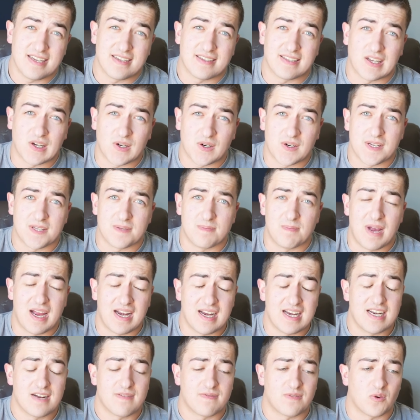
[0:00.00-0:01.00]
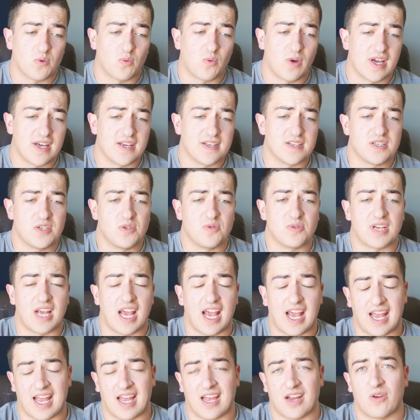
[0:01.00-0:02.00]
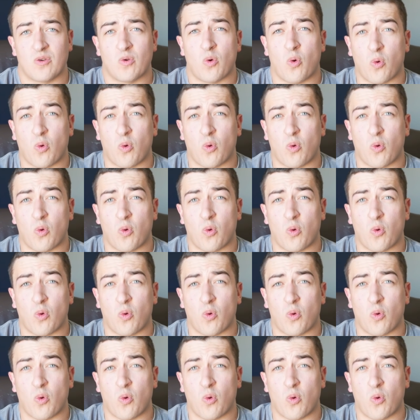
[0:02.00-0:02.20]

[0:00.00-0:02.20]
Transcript: there is many different ways you can